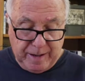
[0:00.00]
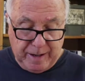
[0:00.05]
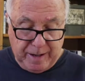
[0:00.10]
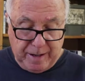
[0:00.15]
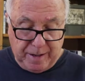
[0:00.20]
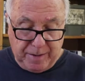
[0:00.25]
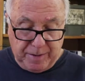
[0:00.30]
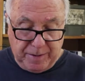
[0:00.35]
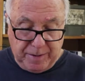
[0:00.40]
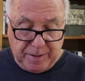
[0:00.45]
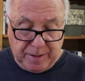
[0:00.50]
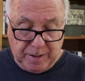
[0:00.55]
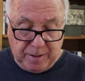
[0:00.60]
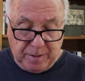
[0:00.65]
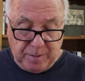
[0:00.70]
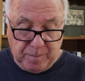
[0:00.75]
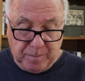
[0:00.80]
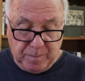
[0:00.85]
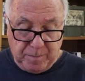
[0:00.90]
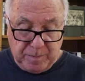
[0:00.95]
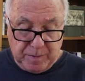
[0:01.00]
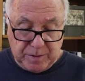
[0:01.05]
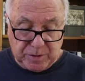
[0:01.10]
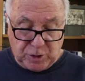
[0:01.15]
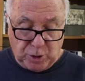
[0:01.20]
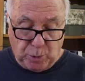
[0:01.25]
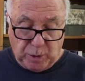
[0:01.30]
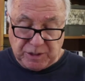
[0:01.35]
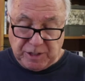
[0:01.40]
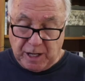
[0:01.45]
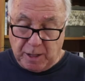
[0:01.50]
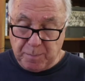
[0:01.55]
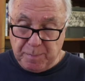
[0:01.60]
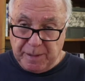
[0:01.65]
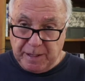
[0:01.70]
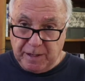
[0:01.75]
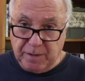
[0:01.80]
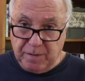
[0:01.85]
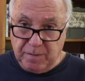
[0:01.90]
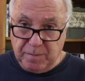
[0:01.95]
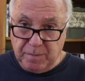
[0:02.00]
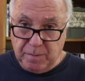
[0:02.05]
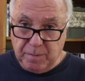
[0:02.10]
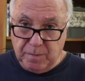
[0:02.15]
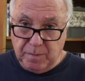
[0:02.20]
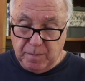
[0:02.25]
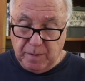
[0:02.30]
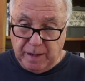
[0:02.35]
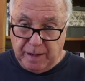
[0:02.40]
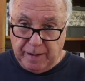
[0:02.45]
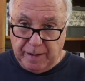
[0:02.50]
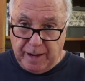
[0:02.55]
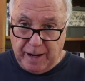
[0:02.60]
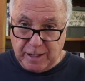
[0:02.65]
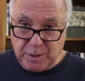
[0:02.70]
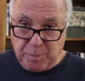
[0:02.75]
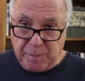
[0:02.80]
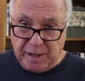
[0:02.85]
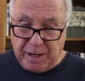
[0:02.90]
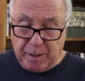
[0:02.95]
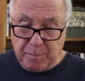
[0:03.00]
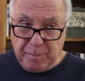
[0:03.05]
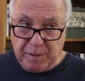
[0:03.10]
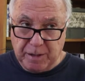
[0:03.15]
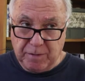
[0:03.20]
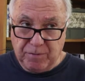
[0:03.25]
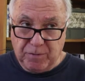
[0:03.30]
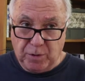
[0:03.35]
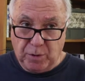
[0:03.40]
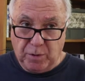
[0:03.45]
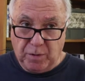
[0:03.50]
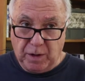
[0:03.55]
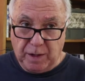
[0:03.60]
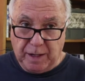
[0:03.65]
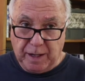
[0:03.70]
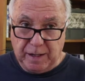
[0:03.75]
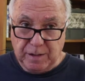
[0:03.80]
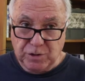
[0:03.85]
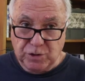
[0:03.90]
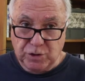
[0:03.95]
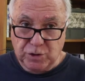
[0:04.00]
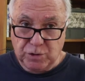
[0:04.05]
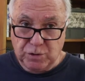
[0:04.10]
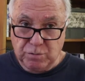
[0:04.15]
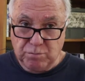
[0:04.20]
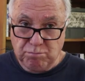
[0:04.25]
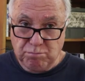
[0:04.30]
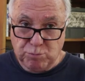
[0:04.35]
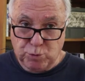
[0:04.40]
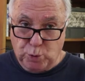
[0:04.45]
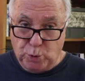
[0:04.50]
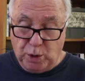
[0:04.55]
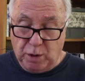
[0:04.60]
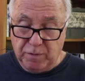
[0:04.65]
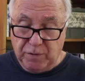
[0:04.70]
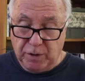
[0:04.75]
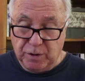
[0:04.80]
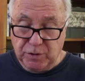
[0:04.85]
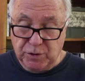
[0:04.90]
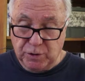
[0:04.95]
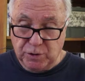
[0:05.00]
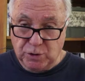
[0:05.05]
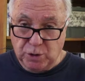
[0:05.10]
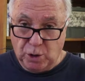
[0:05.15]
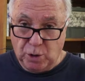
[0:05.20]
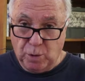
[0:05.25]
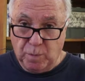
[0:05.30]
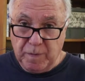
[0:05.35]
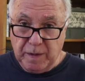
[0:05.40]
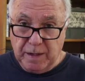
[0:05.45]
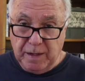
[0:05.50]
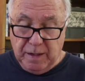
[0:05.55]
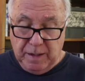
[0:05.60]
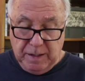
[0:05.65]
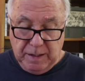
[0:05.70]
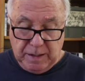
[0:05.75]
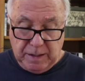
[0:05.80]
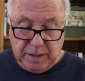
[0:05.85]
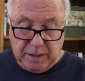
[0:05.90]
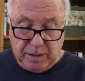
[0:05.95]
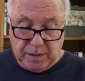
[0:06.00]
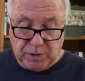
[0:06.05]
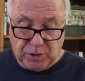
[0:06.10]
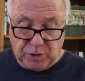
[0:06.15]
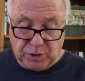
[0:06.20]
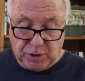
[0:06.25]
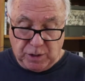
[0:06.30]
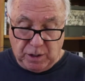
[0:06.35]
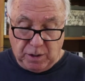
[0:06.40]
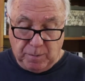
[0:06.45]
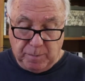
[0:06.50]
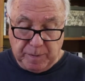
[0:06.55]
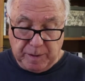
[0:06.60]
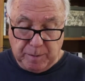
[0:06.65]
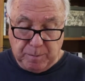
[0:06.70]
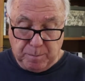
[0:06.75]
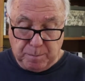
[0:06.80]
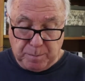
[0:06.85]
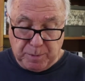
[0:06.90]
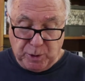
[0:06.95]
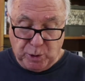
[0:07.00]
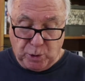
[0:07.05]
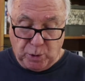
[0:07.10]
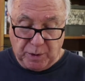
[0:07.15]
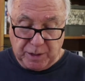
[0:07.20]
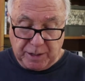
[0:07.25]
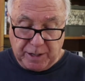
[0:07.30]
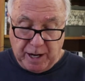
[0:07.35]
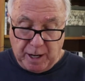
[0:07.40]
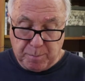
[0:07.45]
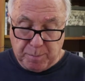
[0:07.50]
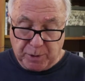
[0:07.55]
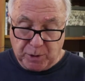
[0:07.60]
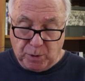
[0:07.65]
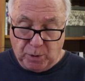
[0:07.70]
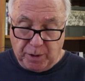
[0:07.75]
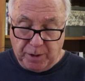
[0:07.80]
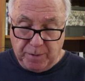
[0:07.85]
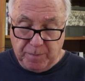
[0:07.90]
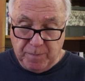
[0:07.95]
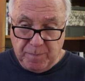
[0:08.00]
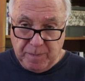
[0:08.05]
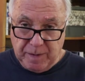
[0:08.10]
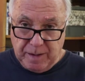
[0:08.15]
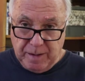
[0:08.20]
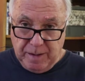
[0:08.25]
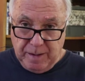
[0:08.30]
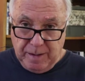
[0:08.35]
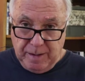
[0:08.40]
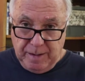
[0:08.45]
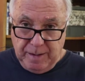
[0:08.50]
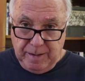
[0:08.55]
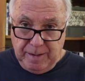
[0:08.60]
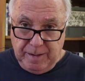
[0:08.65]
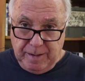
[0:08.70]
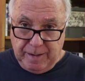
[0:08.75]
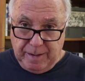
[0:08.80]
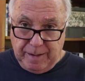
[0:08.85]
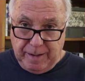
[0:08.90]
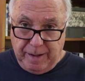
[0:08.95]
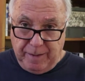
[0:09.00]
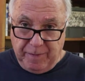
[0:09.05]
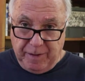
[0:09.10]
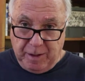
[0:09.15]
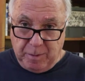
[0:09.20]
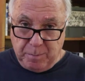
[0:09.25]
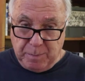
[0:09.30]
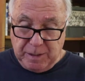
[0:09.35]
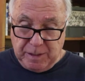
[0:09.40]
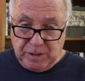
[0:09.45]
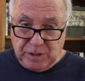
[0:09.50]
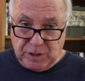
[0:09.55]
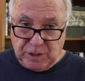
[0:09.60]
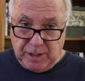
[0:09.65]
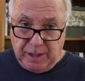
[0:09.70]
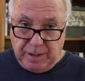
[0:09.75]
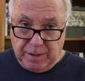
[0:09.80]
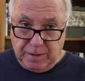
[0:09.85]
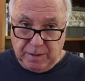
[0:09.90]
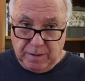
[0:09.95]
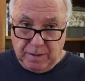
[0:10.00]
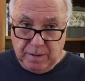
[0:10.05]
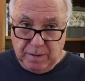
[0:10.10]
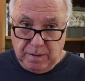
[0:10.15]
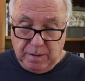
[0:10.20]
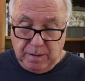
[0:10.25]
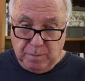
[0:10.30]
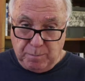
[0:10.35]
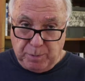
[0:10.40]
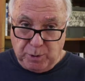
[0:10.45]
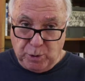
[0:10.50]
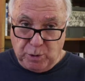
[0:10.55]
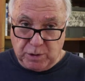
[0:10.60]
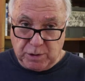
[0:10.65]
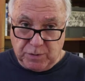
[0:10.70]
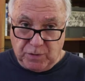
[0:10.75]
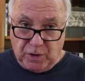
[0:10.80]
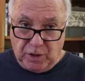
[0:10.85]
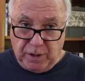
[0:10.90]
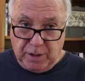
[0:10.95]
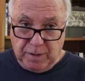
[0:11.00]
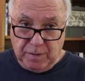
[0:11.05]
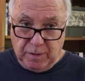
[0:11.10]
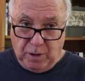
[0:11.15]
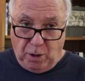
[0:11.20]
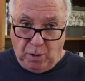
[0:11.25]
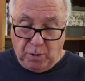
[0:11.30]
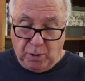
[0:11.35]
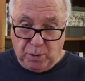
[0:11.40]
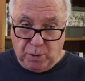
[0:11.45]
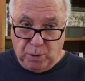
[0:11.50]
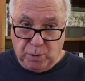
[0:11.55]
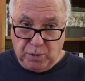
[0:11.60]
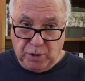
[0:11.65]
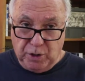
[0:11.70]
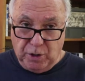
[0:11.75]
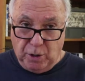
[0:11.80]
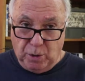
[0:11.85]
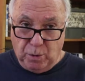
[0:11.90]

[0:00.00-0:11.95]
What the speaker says: And so what's happening, and has been happening for the last 12 years or so, is Pluto in Capricorn, and that means that Pluto's although